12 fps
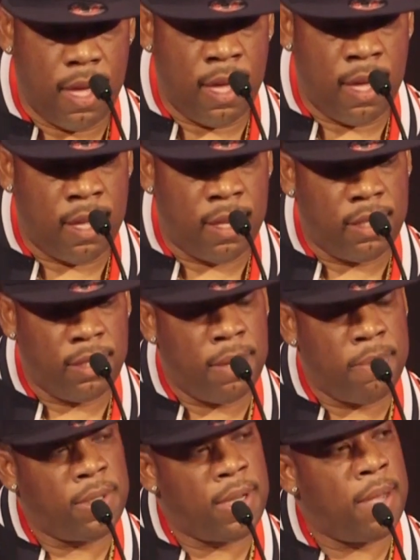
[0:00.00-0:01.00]
And
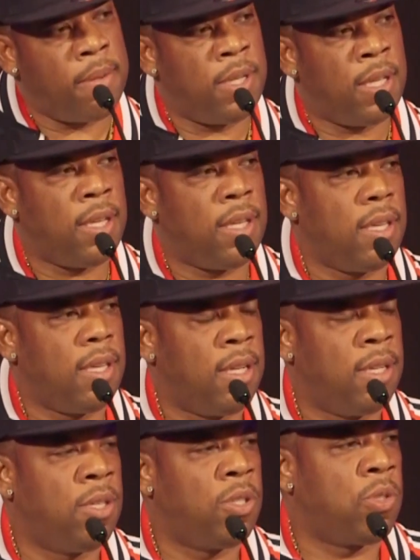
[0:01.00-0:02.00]
sometimes
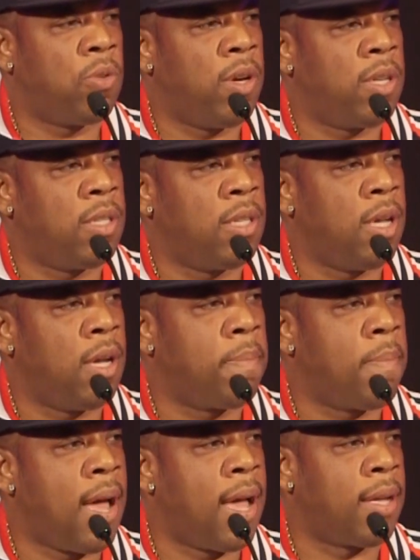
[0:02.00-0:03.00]
it destroys a
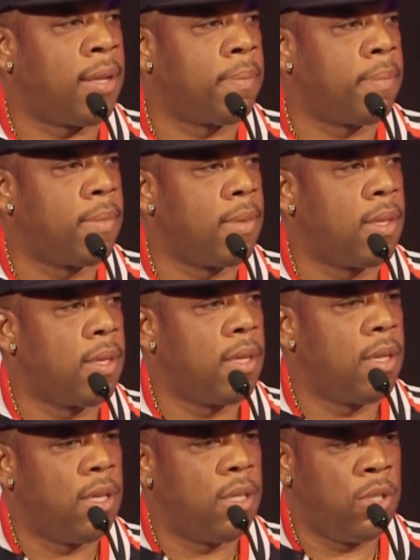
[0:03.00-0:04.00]
young mind
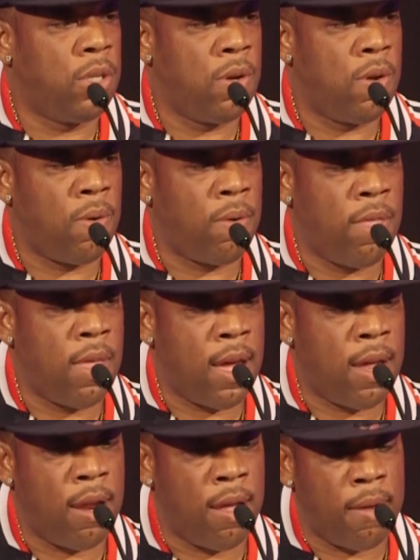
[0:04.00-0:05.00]
to know that